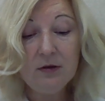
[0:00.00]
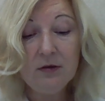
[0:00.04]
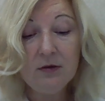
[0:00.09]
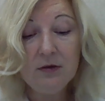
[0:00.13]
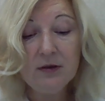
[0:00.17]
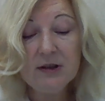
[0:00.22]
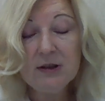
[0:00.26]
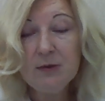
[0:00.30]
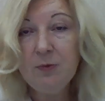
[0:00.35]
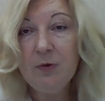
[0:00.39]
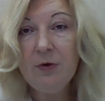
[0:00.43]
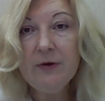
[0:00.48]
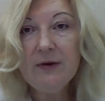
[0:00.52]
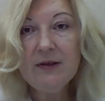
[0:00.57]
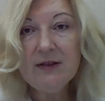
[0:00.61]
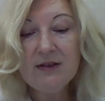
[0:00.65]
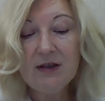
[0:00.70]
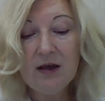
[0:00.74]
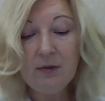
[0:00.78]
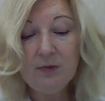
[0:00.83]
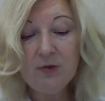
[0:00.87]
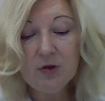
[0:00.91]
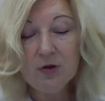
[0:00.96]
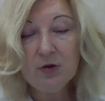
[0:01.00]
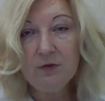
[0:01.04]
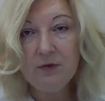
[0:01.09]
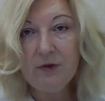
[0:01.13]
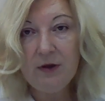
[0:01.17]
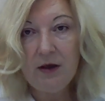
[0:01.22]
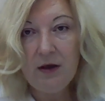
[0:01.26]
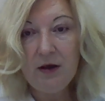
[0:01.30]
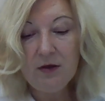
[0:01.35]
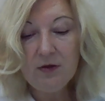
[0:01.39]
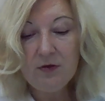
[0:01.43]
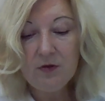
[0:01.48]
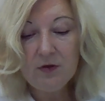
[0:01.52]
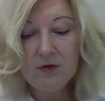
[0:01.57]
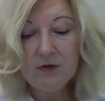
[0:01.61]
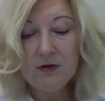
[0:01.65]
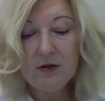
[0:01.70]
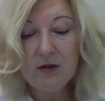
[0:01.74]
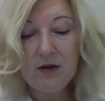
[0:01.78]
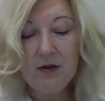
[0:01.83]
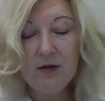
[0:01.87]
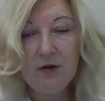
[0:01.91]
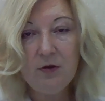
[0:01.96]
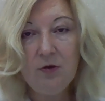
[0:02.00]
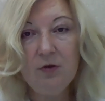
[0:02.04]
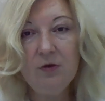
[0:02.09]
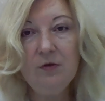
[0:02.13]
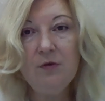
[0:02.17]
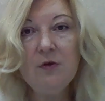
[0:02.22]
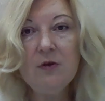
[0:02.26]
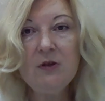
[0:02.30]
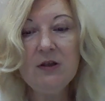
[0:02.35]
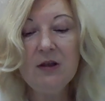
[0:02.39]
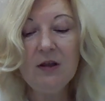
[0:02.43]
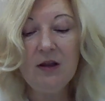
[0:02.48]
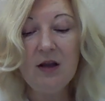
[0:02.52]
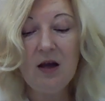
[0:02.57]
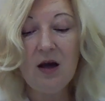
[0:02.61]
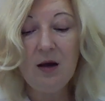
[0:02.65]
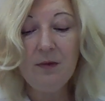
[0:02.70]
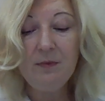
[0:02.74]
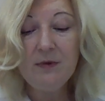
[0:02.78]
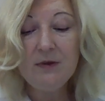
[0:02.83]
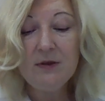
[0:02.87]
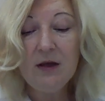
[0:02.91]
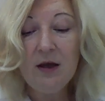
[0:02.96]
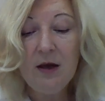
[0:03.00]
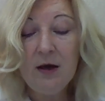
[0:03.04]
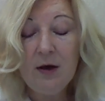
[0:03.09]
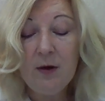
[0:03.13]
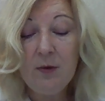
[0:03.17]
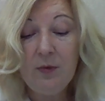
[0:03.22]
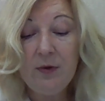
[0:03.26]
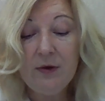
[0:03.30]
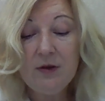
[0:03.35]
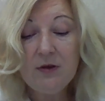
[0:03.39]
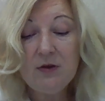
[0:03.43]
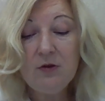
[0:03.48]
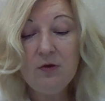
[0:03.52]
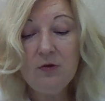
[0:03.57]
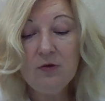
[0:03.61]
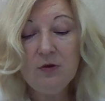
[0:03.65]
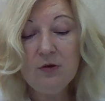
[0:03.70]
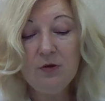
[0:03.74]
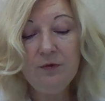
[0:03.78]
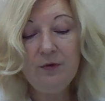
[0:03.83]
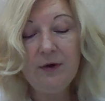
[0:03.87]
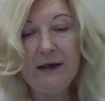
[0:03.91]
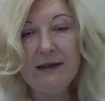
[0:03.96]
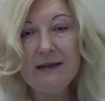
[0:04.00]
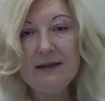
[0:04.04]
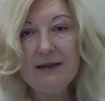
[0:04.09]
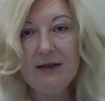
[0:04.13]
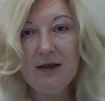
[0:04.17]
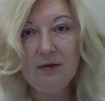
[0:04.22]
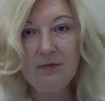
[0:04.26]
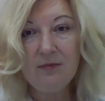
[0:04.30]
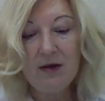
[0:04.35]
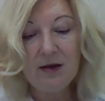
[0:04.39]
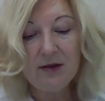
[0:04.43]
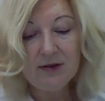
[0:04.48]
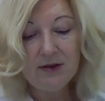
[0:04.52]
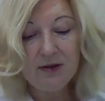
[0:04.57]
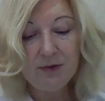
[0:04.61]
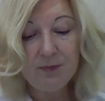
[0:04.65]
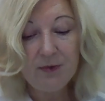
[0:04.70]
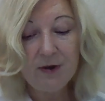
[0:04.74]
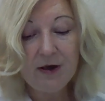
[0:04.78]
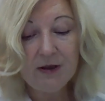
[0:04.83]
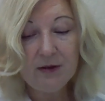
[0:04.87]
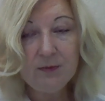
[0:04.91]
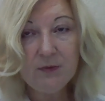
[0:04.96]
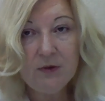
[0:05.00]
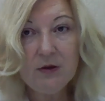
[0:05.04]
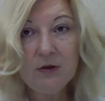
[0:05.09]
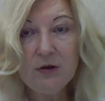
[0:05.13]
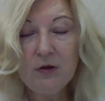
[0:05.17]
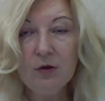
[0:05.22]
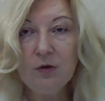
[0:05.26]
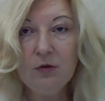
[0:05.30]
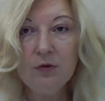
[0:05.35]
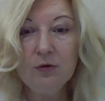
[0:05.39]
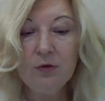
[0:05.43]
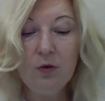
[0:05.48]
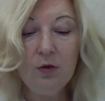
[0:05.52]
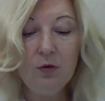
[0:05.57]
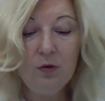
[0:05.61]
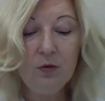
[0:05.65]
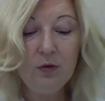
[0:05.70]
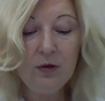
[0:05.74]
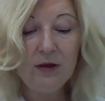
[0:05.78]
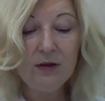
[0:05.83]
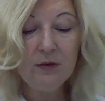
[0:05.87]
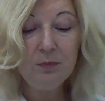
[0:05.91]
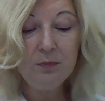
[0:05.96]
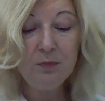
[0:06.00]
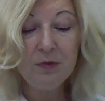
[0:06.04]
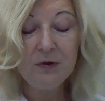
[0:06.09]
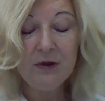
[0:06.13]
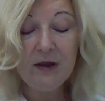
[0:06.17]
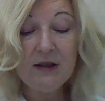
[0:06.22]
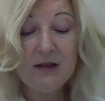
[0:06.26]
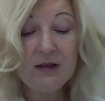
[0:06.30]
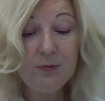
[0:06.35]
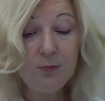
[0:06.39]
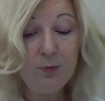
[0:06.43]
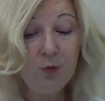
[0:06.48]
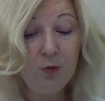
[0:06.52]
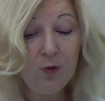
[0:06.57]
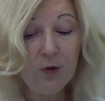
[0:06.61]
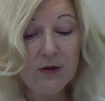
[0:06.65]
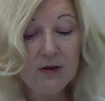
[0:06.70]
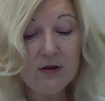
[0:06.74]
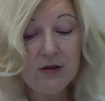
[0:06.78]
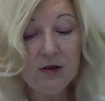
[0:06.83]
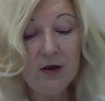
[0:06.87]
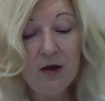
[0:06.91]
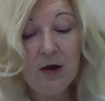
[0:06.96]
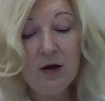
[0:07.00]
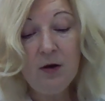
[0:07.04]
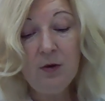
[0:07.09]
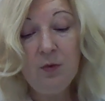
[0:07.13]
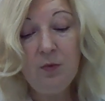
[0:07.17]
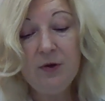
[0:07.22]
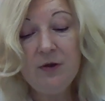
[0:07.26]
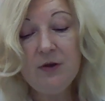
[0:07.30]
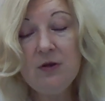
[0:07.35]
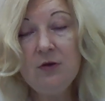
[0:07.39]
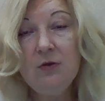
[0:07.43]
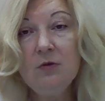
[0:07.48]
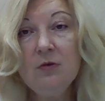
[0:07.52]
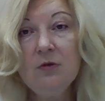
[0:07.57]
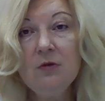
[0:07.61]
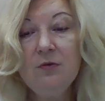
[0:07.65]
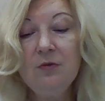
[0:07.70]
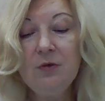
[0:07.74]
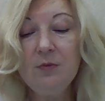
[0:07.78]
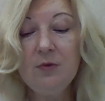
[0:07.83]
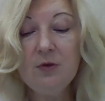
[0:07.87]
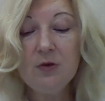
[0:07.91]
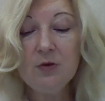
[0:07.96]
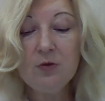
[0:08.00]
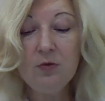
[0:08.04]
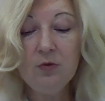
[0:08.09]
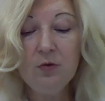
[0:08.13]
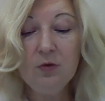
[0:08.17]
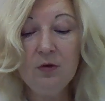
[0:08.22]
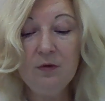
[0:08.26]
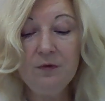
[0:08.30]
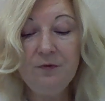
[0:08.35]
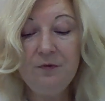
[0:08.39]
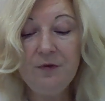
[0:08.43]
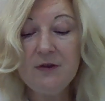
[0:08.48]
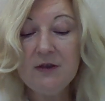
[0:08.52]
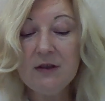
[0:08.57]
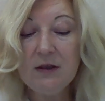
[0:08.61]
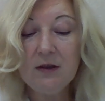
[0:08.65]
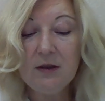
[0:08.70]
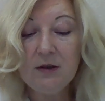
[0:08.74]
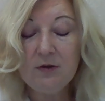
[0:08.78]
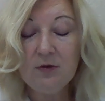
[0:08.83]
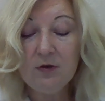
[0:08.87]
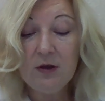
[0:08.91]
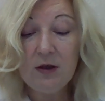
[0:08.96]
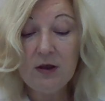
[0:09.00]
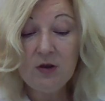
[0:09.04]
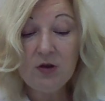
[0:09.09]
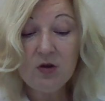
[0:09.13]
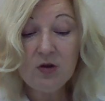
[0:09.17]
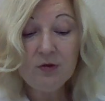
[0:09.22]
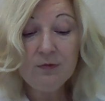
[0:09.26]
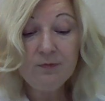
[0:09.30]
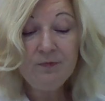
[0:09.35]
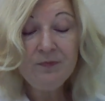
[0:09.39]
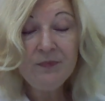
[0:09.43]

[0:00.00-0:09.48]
exploring subject of their interest in the university labs with the students of IT and Maths department, on go and play sports with the students from the School of Physical Education,